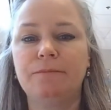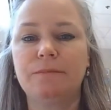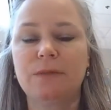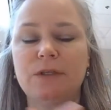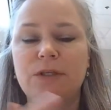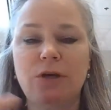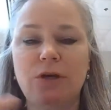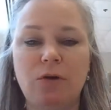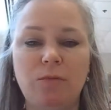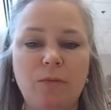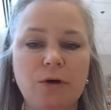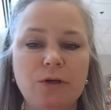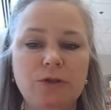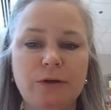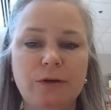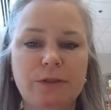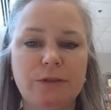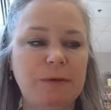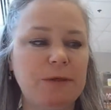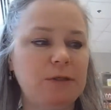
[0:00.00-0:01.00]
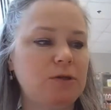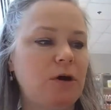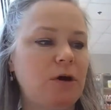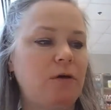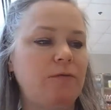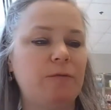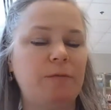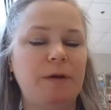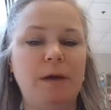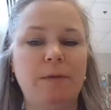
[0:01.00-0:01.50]
So most recipes
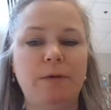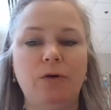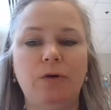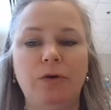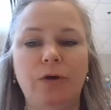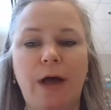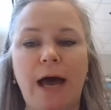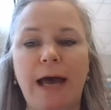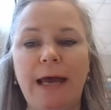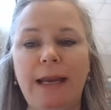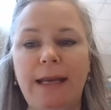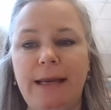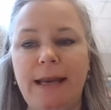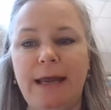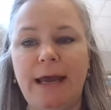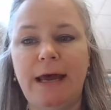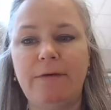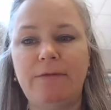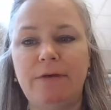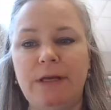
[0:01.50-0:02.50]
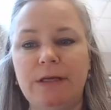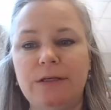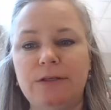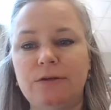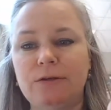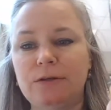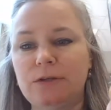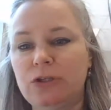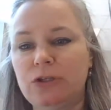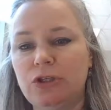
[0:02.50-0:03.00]
call for baby oil. I didn't have any,
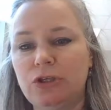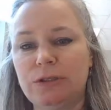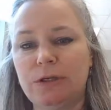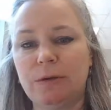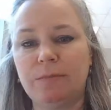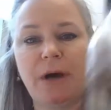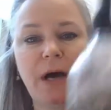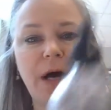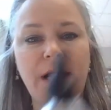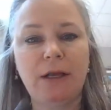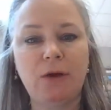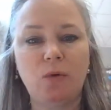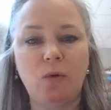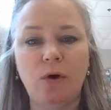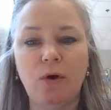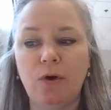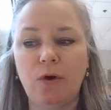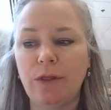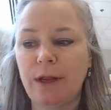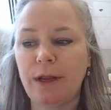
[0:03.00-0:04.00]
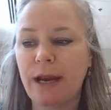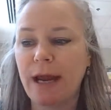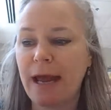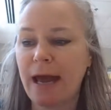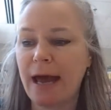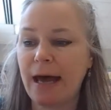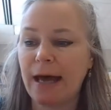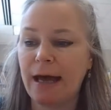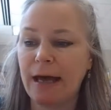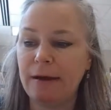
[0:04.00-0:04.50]
so this is just a body oil that I
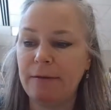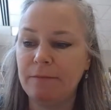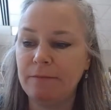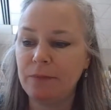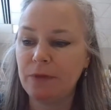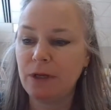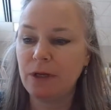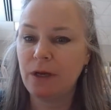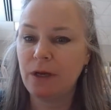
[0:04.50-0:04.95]
had.